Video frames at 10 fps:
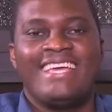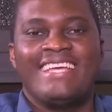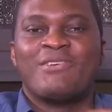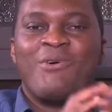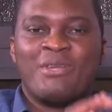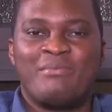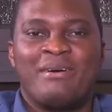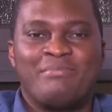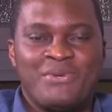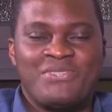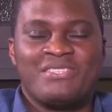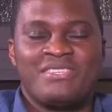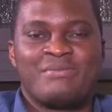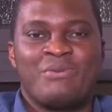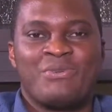It's all about pushing
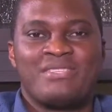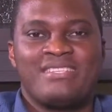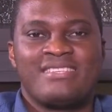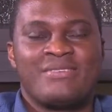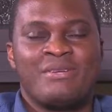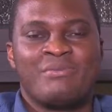the sports, and it's